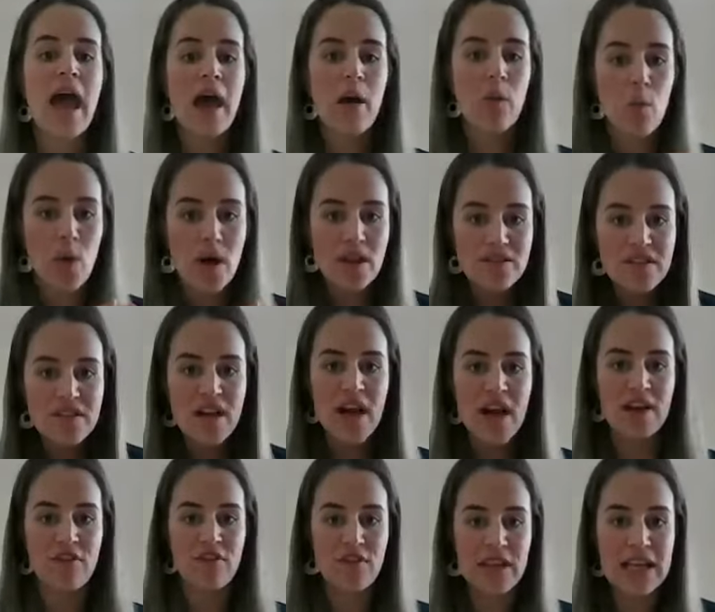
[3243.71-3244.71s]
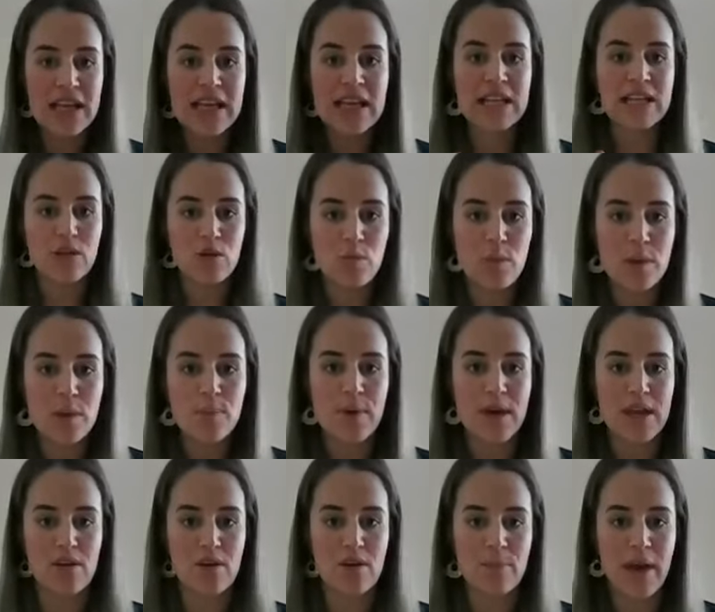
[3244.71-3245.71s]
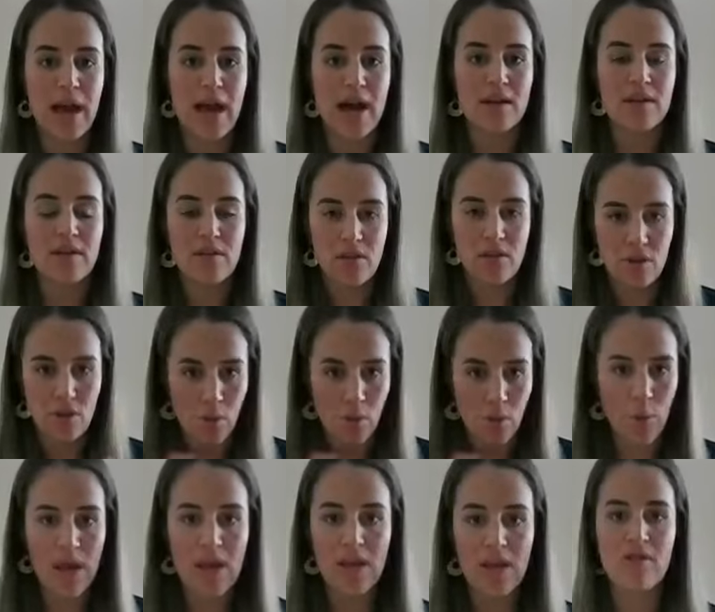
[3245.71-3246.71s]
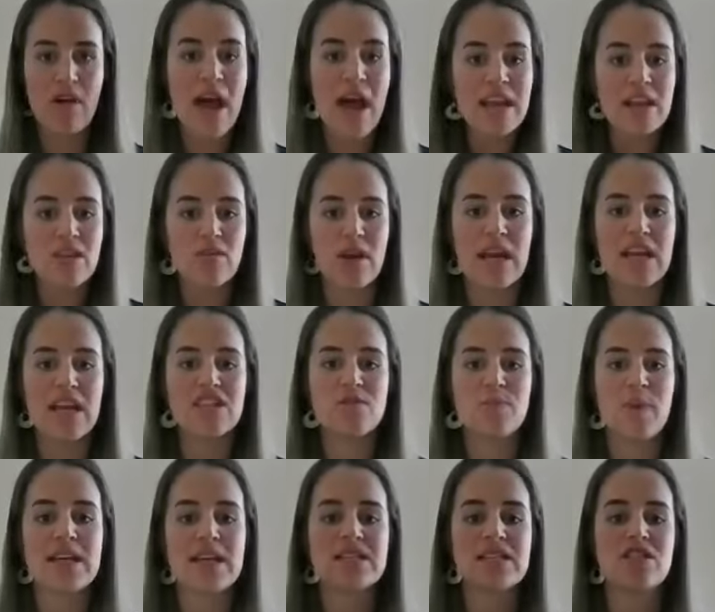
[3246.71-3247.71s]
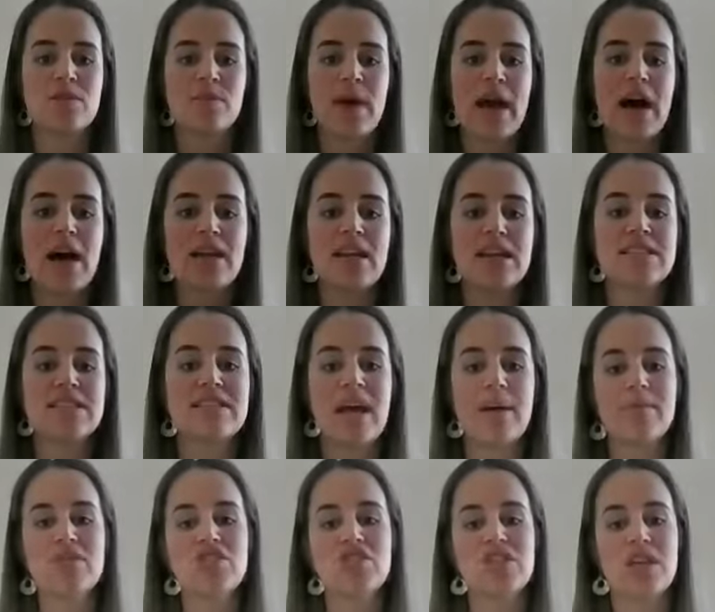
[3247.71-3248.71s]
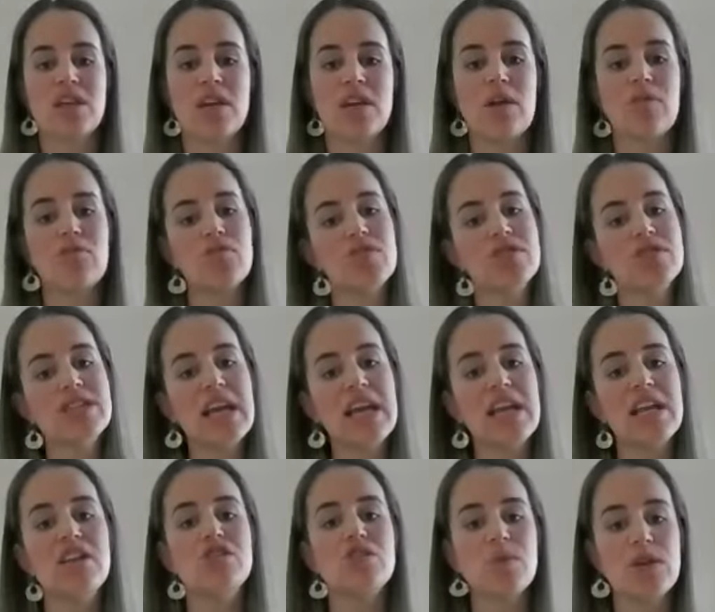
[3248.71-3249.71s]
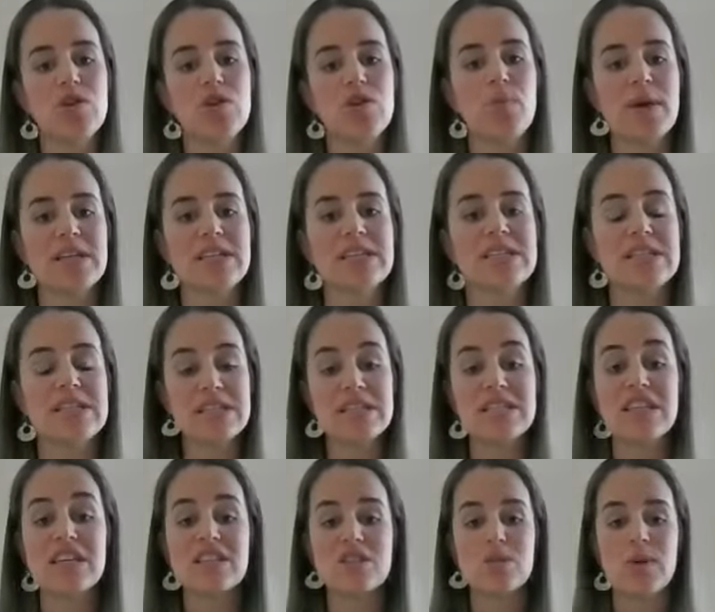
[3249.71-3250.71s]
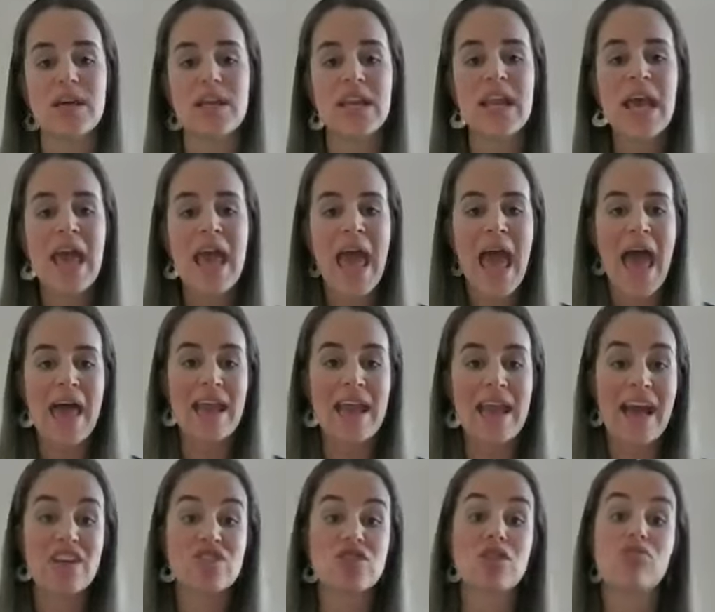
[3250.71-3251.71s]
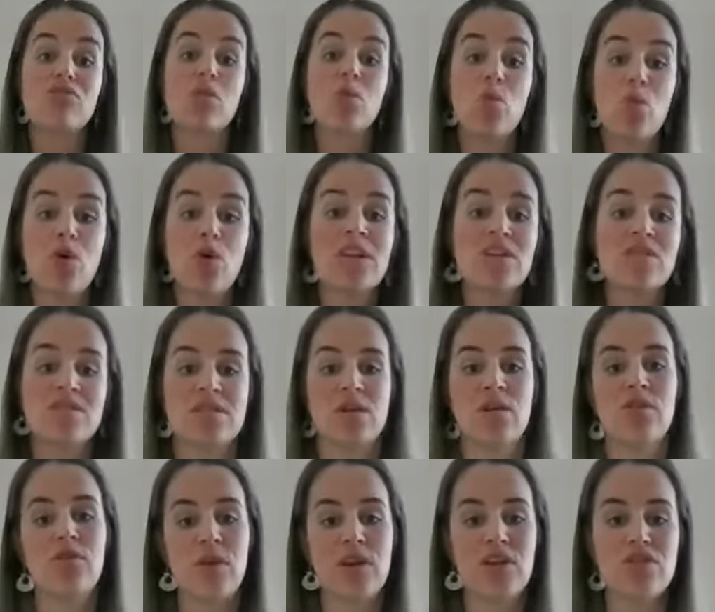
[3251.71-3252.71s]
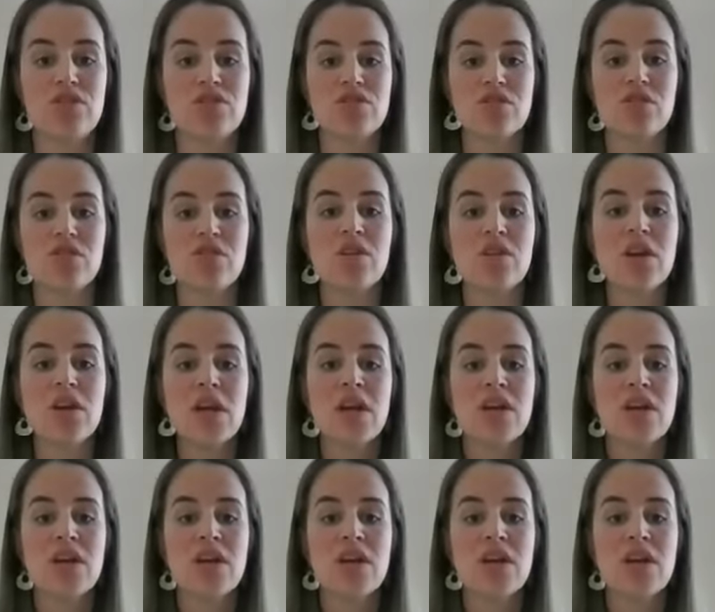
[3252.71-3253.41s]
And once you're kind of feeling a little bit better about your, where you're at in your headspace, it's about establishing a routine and doing your best to stick to it and actually rewarding yourself when you do.